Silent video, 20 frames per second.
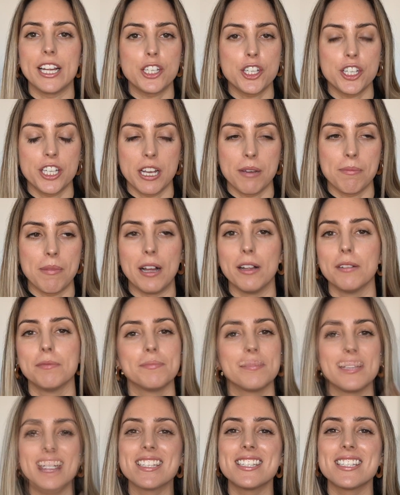
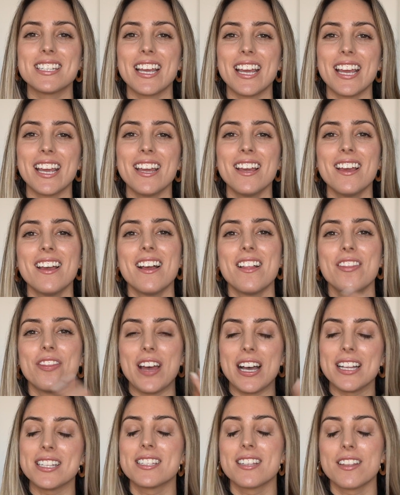HTML. Let's say
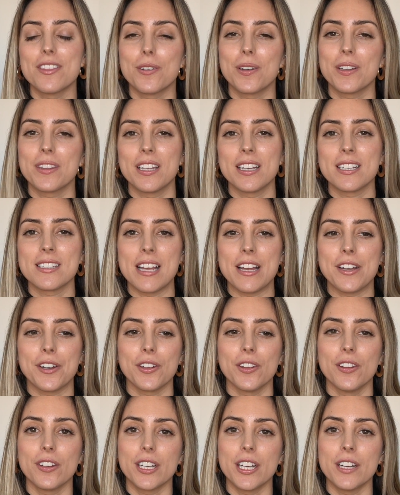that's the three things
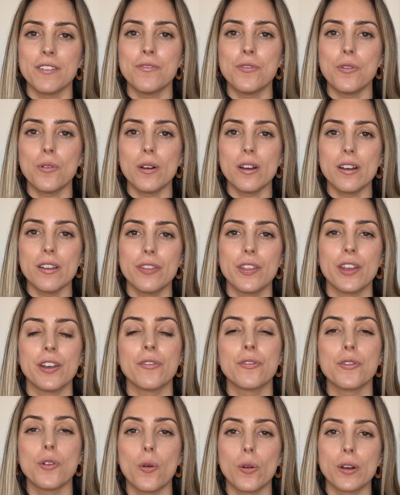that you're looking for,
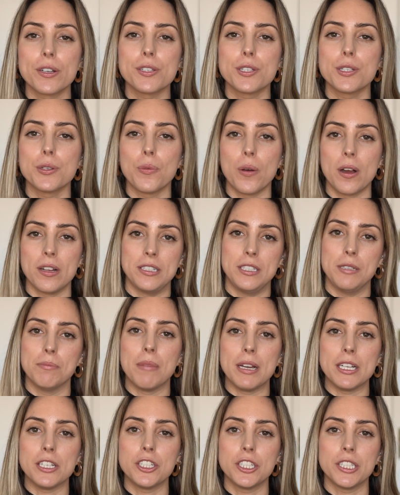then of course you want
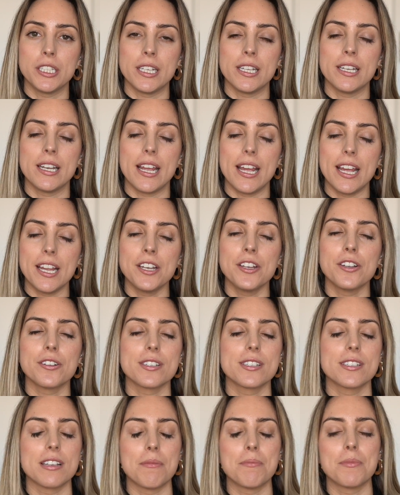to mention in your